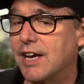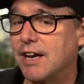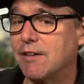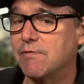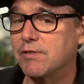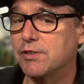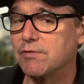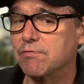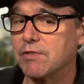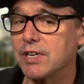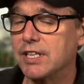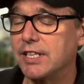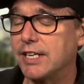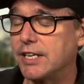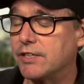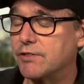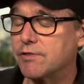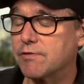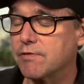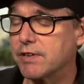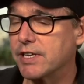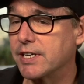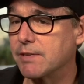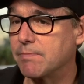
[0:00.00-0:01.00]
I was really
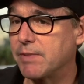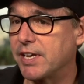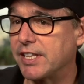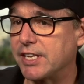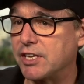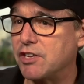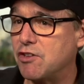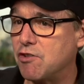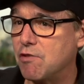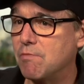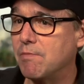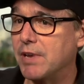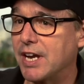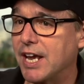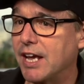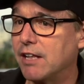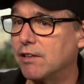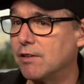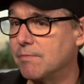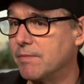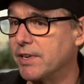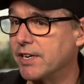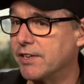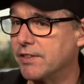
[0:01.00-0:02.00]
intrigued by the human
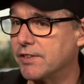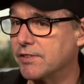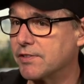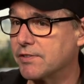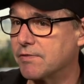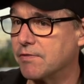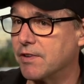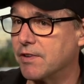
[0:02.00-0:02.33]
element of the